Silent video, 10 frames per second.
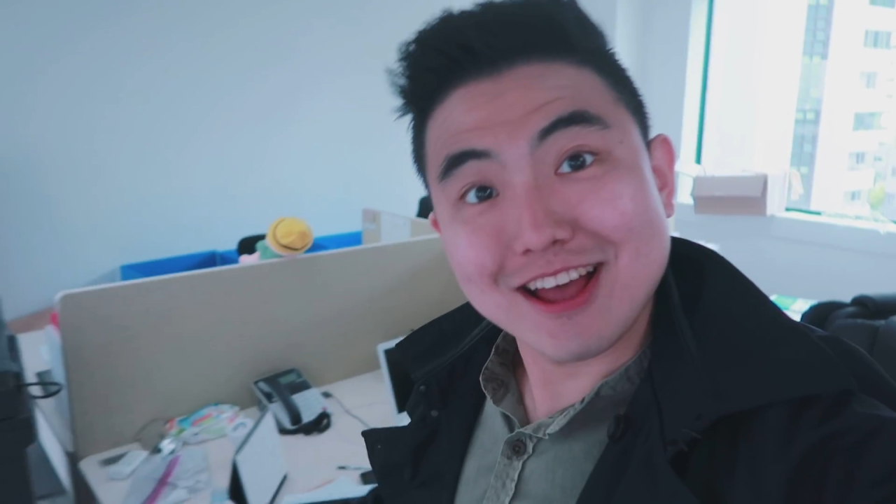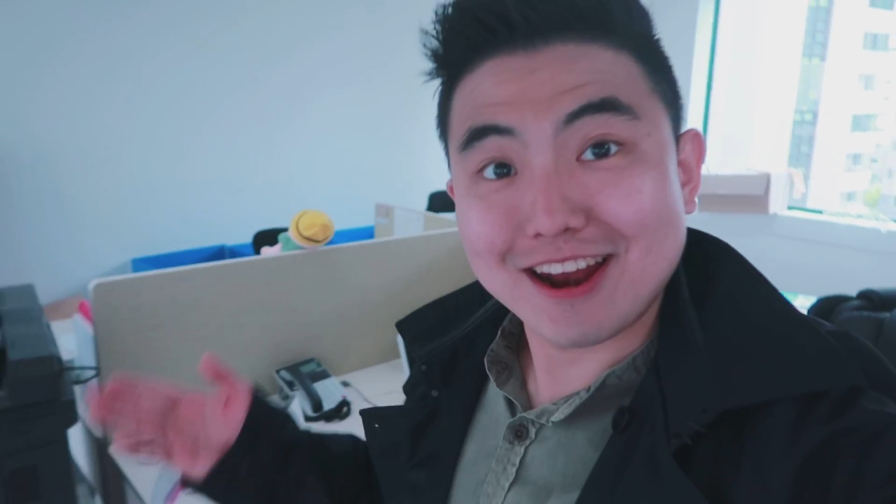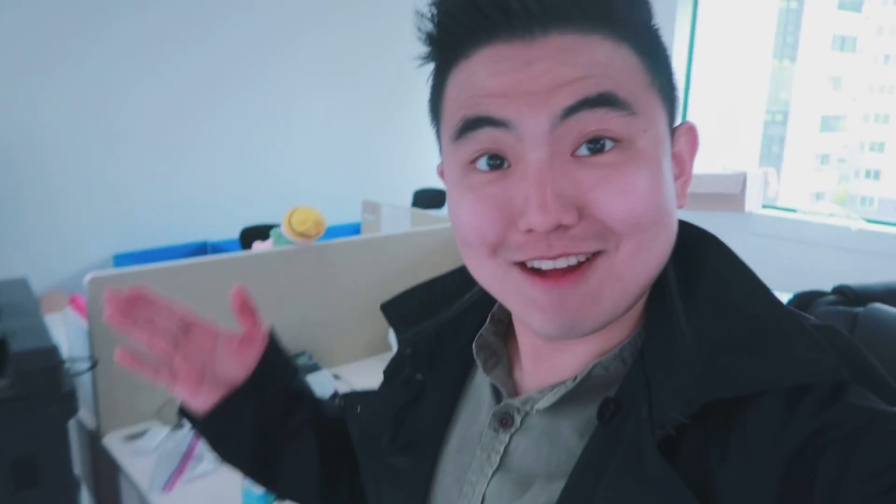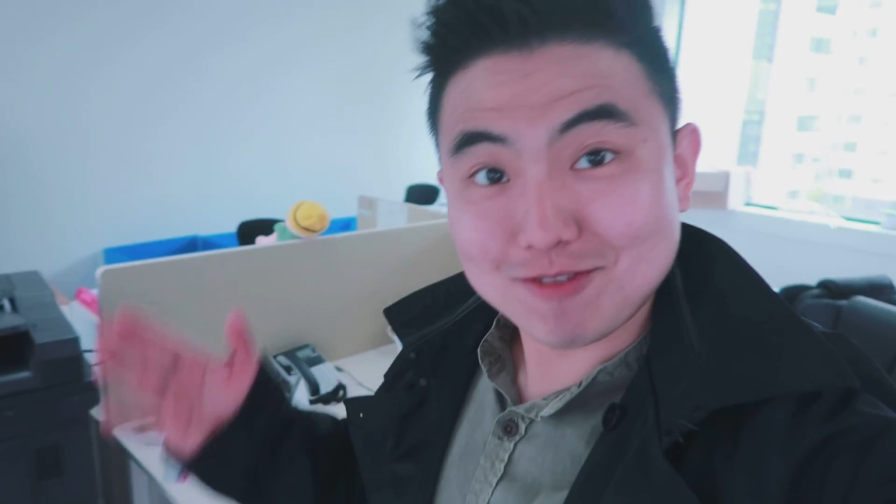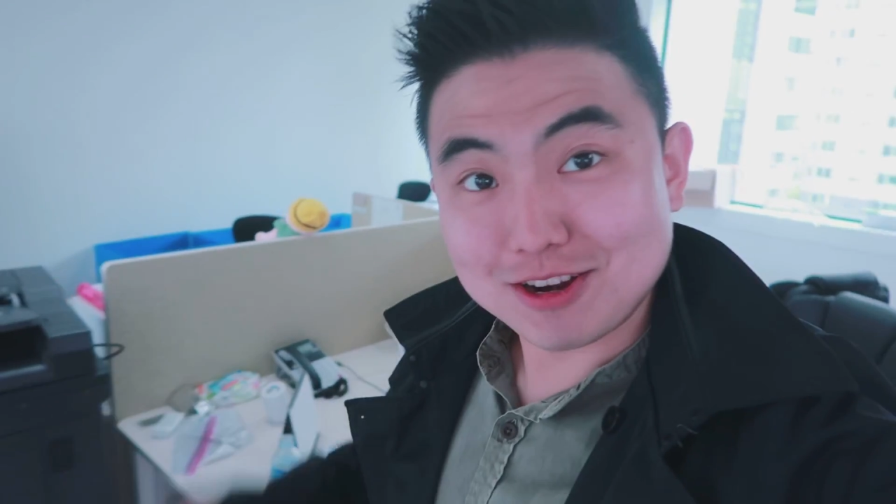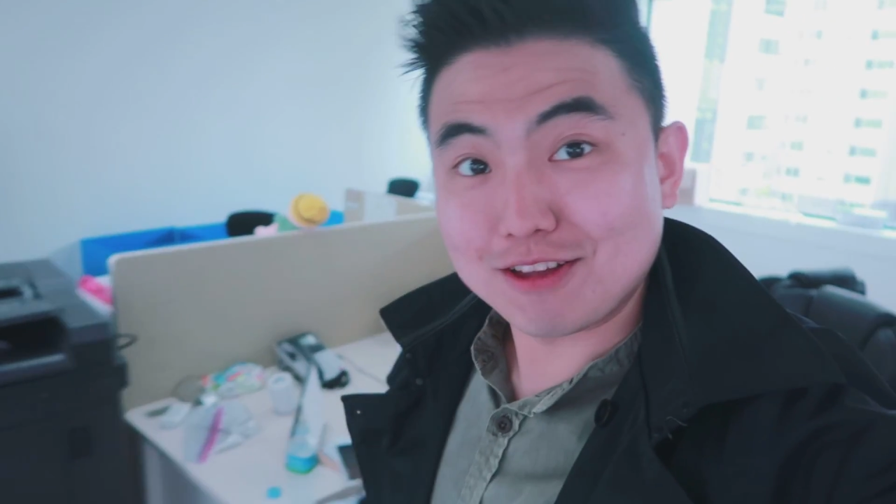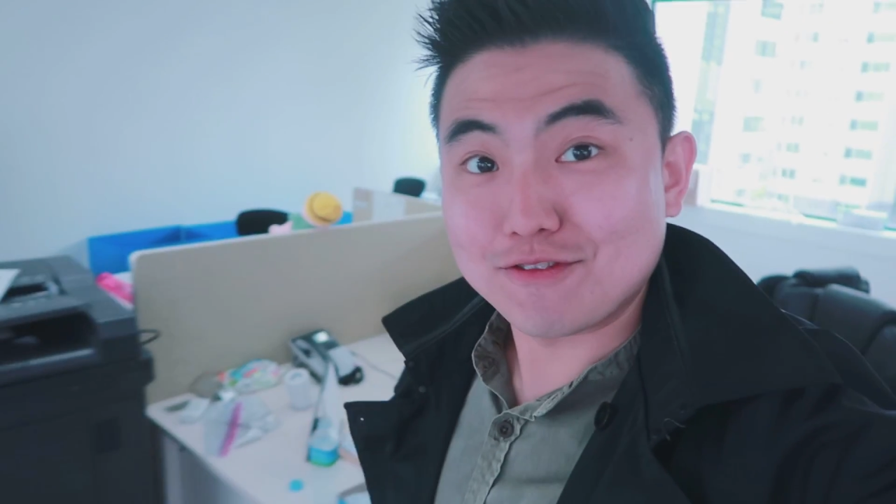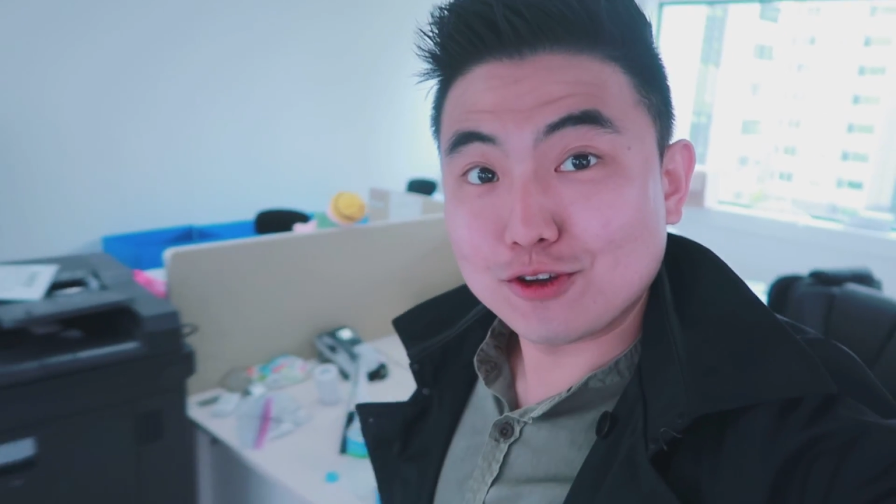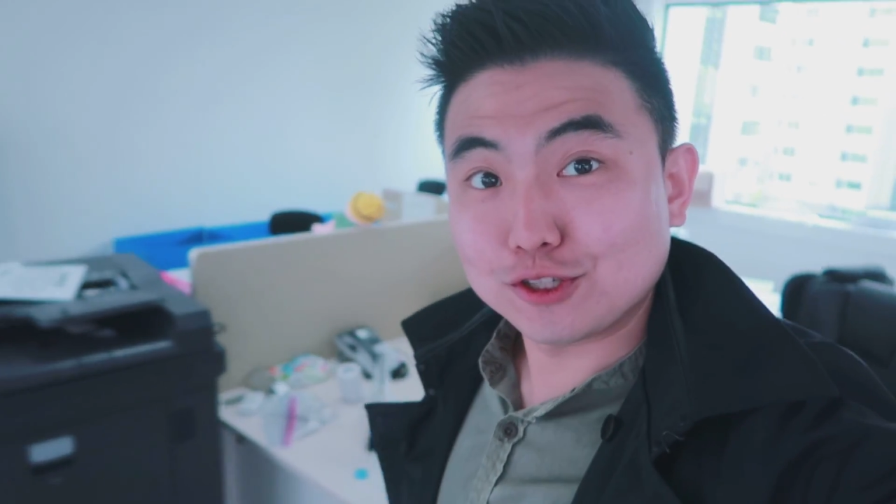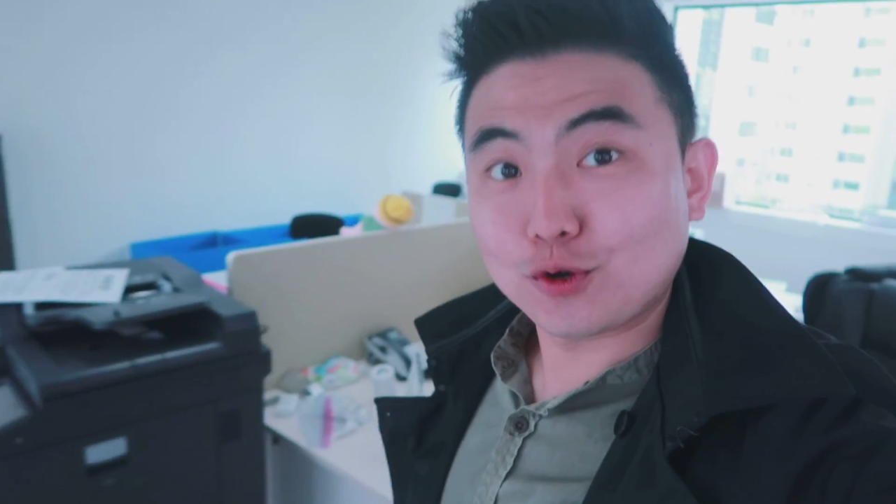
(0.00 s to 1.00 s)
And I'm gonna
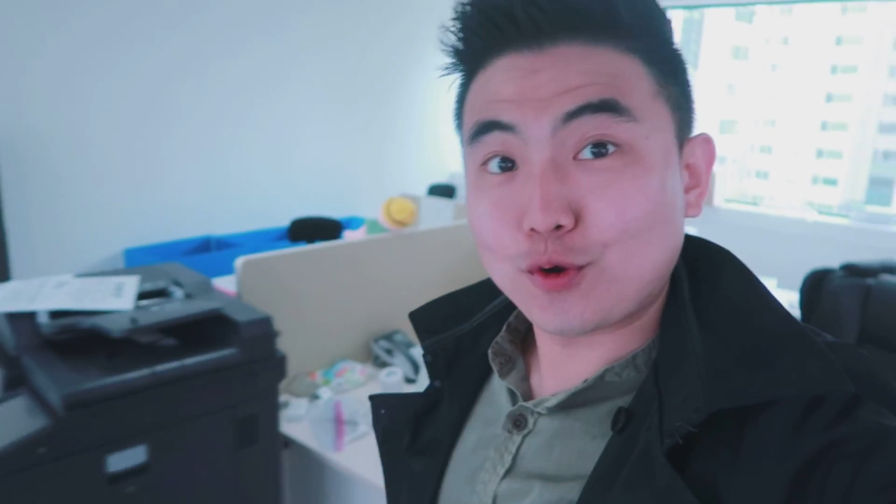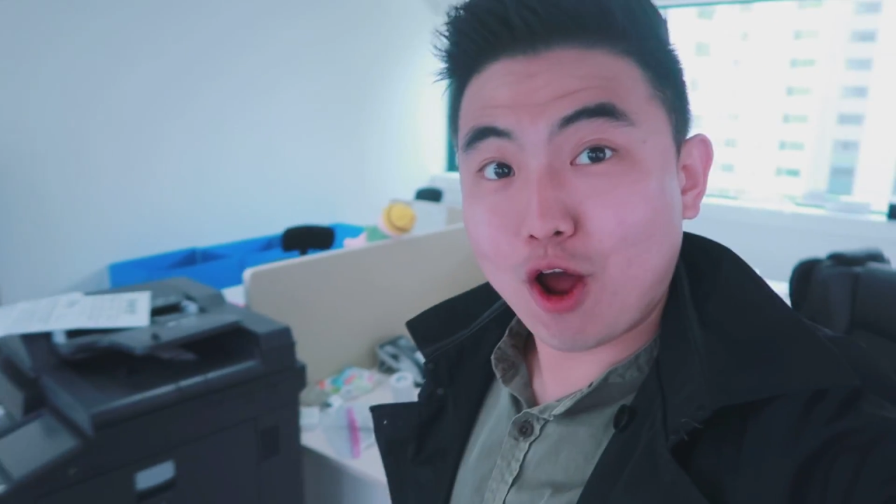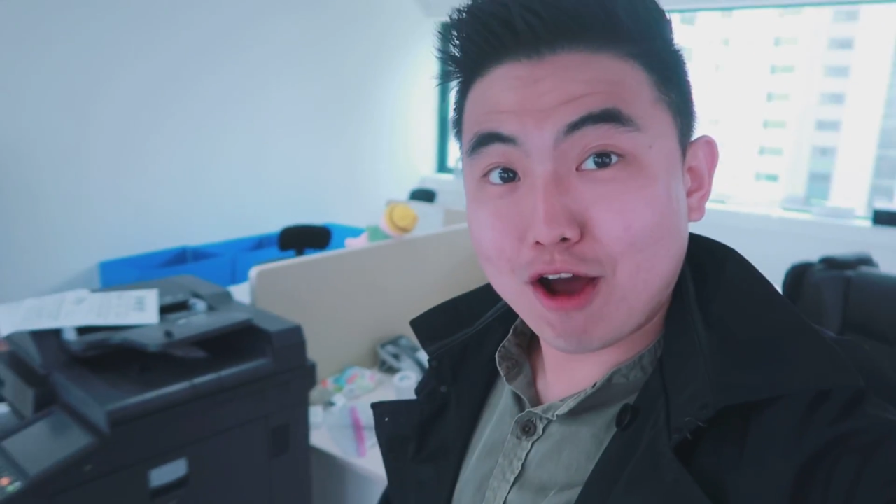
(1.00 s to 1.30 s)
give you a short